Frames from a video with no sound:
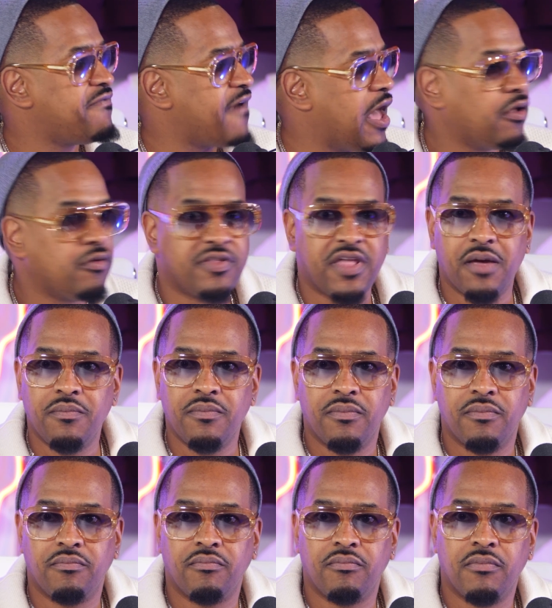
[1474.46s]
followed them.
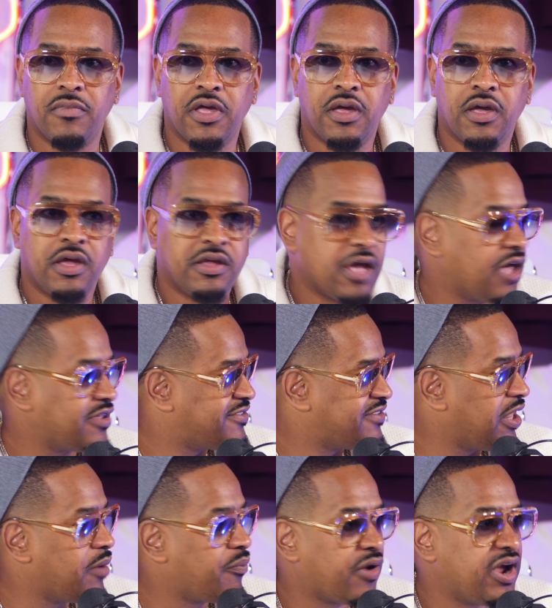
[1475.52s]
Y'all
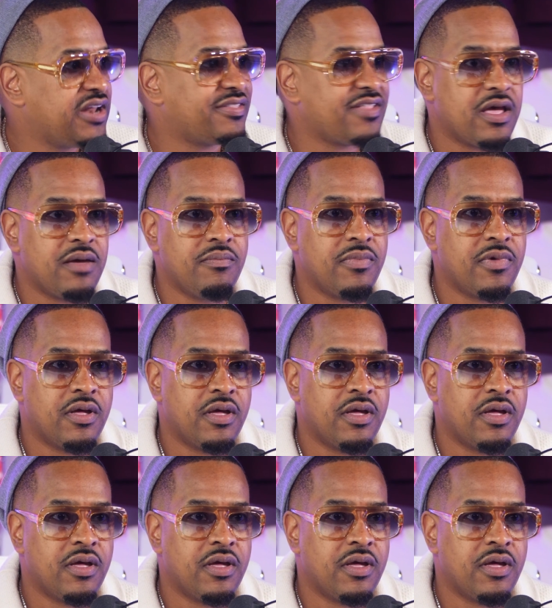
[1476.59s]
celebrated them.